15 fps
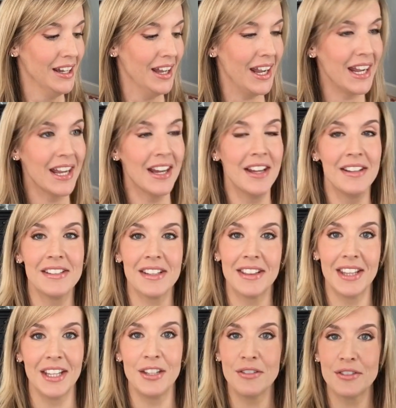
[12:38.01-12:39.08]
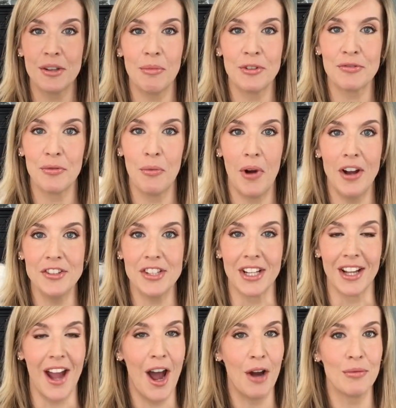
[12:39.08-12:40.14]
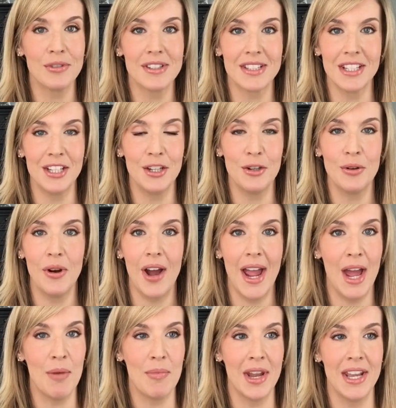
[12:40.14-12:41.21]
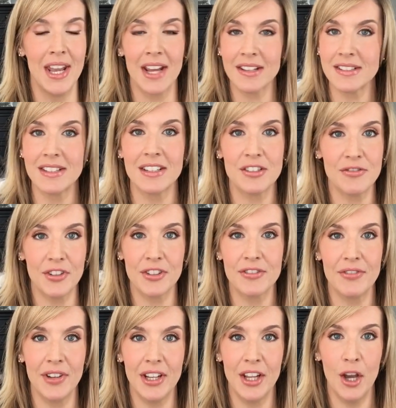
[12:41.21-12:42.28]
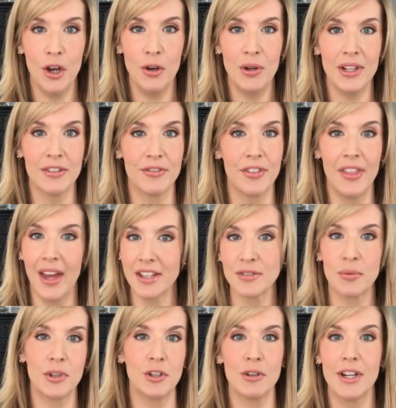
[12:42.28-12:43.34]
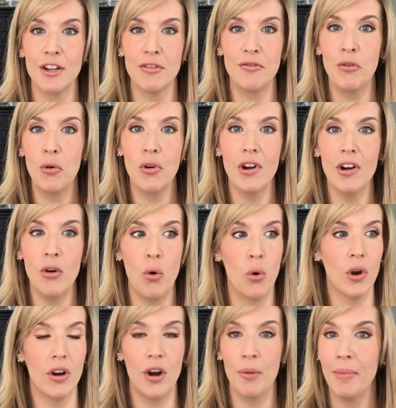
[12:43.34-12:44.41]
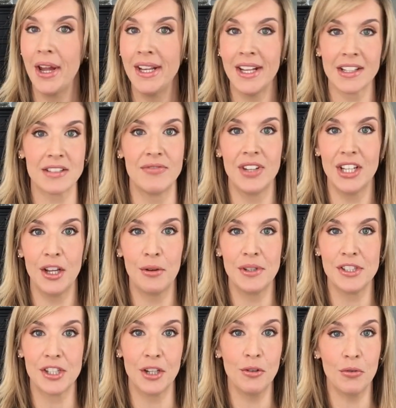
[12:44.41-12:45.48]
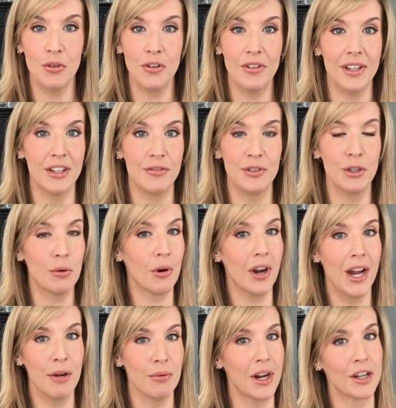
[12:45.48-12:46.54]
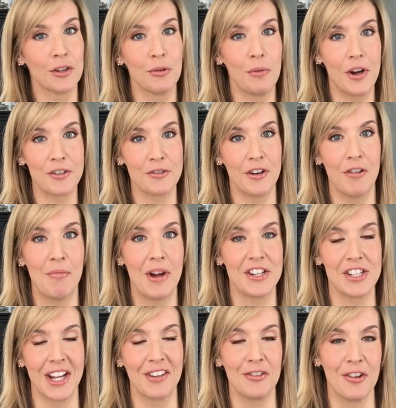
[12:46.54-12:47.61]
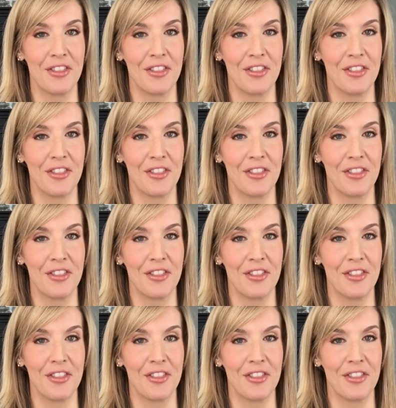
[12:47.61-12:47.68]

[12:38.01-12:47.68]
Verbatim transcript: And thank you so much for watching. I will see you at my next Stitch Fix video if that's what you're here for, or on my next video in general if you are a regular watcher of my channel.